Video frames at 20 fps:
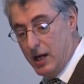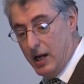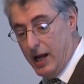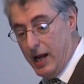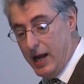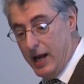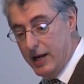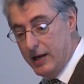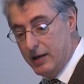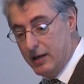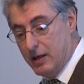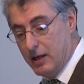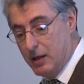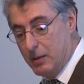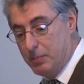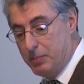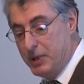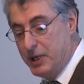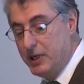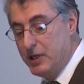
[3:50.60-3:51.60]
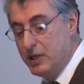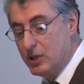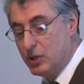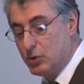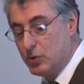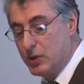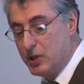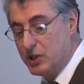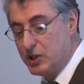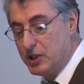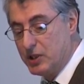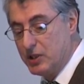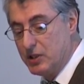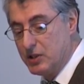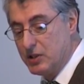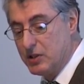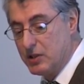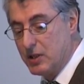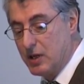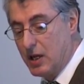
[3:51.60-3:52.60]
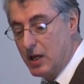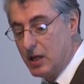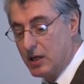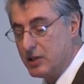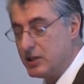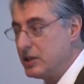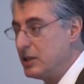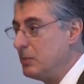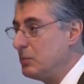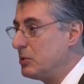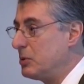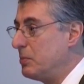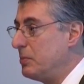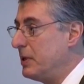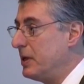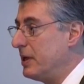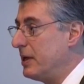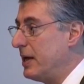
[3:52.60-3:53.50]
And pediatricians seem to be